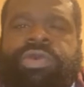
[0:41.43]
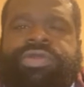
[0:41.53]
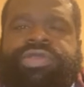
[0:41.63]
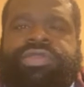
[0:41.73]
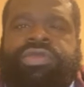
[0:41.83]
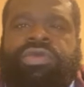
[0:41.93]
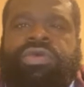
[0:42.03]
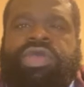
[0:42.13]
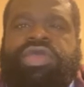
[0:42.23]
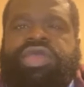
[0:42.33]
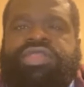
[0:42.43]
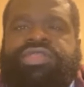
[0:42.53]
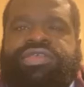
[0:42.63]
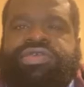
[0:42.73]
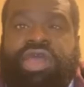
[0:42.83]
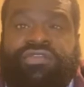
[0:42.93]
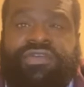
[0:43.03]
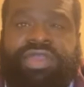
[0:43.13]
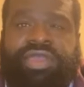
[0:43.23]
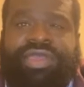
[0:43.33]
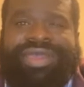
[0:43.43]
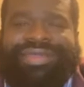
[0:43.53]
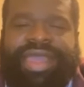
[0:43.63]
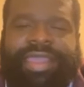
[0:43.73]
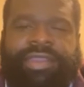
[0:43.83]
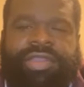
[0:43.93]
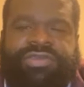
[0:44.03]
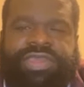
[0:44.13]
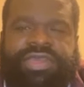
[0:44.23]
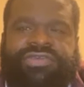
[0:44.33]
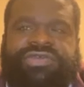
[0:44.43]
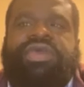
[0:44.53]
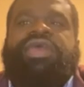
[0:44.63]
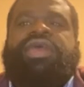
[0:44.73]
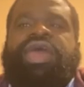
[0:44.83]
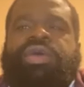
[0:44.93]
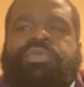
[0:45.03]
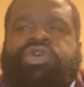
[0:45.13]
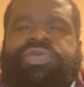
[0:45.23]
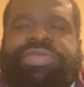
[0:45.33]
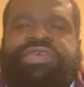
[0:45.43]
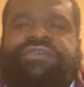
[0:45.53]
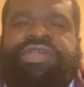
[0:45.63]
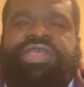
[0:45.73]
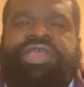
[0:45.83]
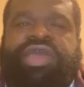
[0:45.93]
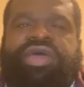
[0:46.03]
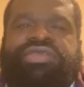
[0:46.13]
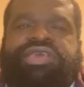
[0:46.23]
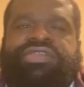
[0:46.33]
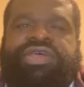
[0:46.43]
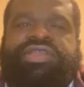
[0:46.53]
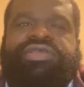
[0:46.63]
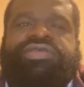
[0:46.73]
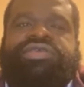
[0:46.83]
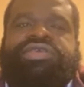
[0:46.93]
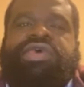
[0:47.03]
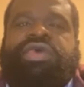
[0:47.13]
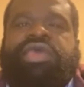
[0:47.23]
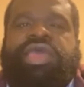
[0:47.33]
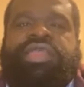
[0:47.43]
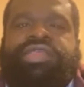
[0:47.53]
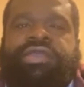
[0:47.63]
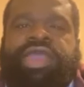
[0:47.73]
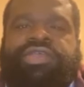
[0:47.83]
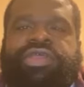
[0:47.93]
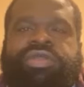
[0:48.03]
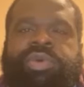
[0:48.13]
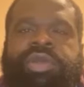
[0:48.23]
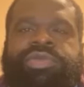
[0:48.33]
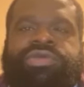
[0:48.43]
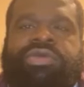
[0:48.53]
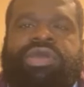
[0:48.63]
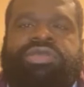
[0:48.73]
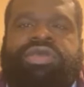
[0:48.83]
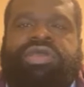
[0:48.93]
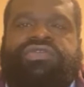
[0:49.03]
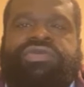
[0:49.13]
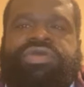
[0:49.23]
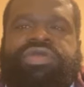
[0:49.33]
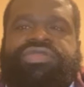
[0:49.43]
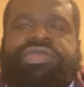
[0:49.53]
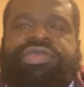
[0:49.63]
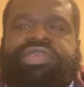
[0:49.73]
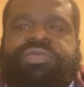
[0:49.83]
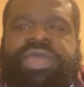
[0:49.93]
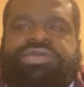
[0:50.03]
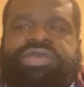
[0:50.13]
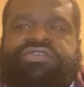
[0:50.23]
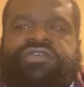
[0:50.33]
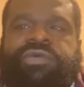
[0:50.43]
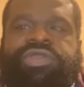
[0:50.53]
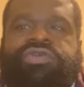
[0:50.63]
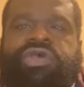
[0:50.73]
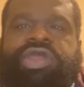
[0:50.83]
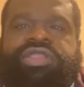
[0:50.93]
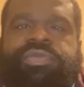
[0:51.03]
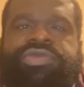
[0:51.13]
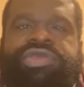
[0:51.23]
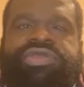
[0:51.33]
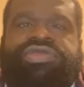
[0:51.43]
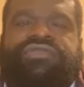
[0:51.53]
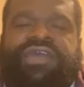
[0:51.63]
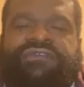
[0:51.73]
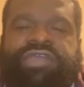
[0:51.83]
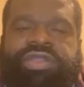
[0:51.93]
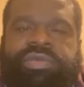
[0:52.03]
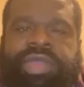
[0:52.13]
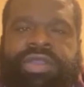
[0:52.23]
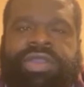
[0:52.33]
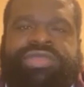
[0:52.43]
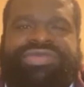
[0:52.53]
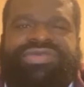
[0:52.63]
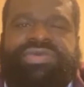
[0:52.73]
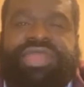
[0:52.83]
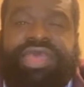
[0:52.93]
work to do in this country, in higher education, and more specifically in college athletics, in their athletic departments across the country. This is especially true when you look at the percentage of African American student